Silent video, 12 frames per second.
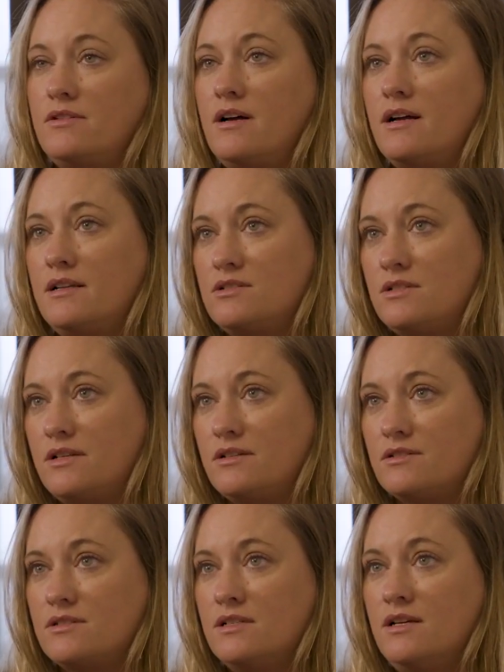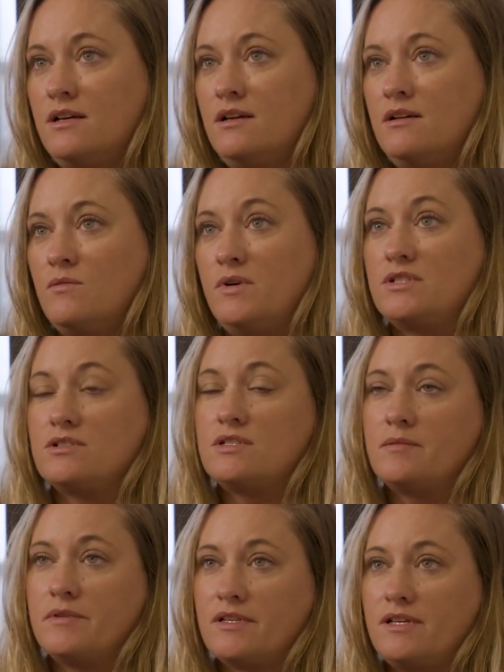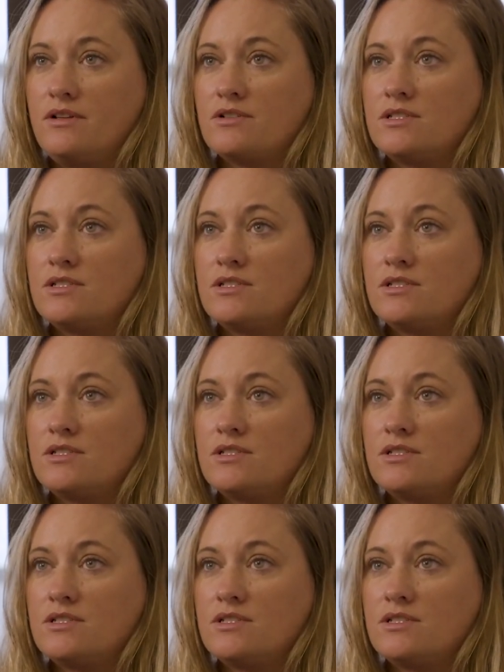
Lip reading: the non-engineers, which are typically